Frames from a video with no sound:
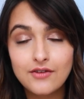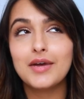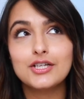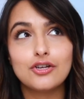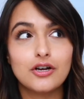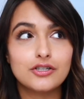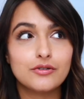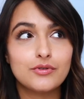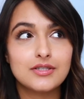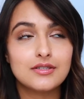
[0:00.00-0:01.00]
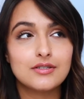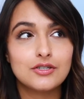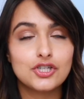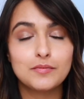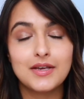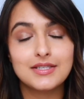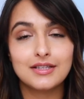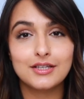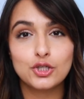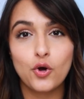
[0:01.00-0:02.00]
My doctor was just
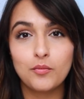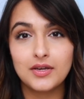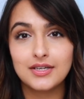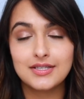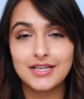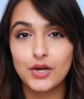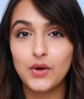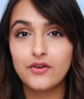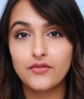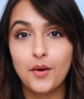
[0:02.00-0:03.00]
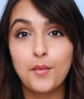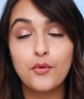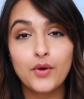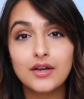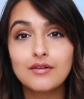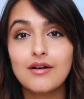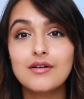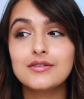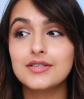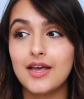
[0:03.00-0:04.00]
basically told me to stay away from
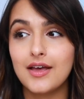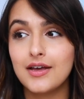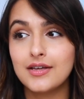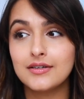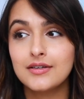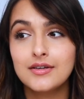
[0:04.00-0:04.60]
retinols and